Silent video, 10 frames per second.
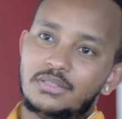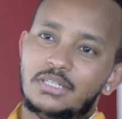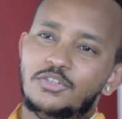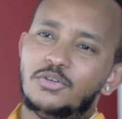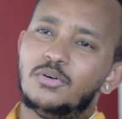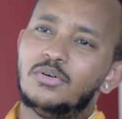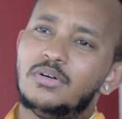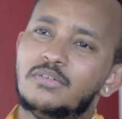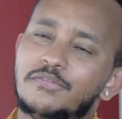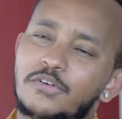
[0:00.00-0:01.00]
then your
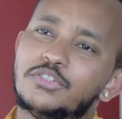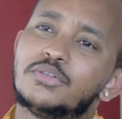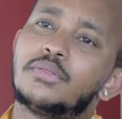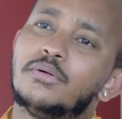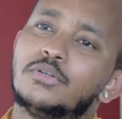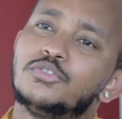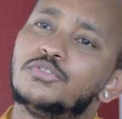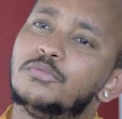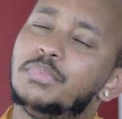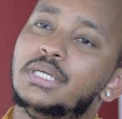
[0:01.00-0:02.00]
first thought
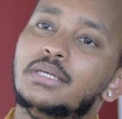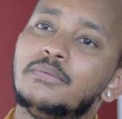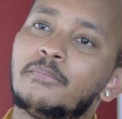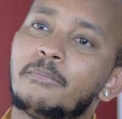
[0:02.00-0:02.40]
should be,